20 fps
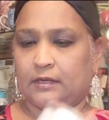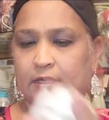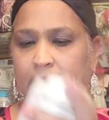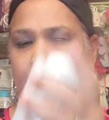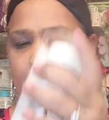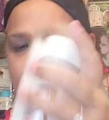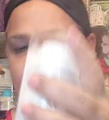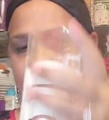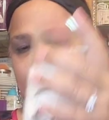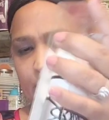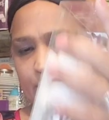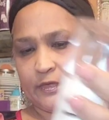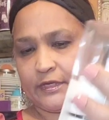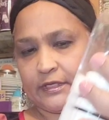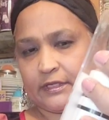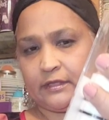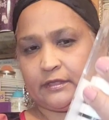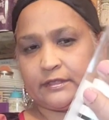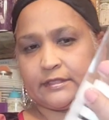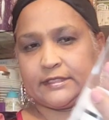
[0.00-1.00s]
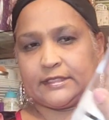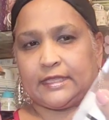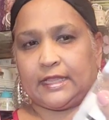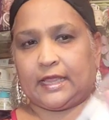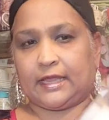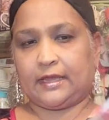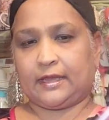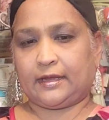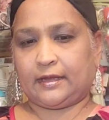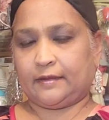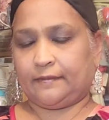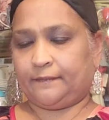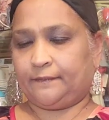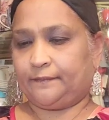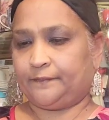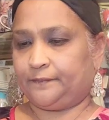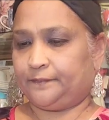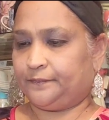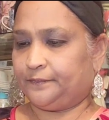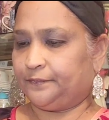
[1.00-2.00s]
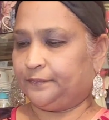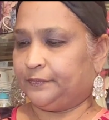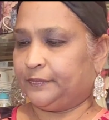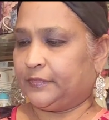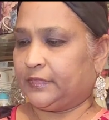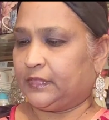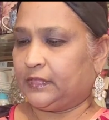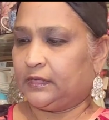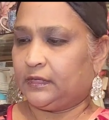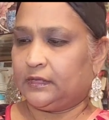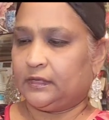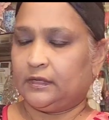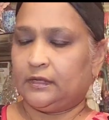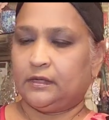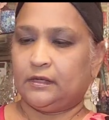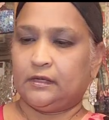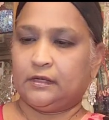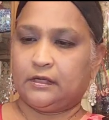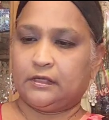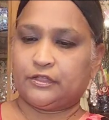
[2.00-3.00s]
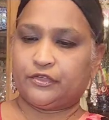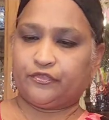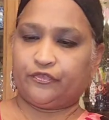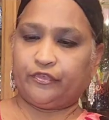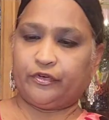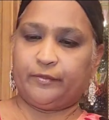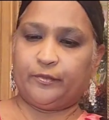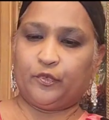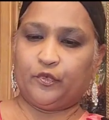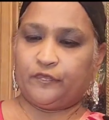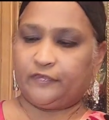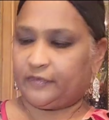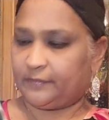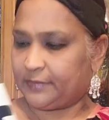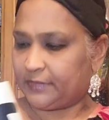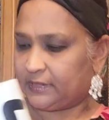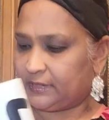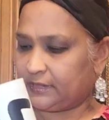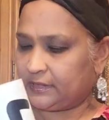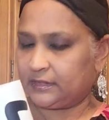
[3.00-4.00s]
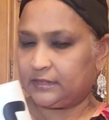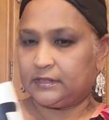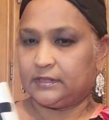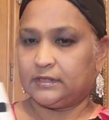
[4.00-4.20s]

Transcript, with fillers: let's see what it looks like. It's removable.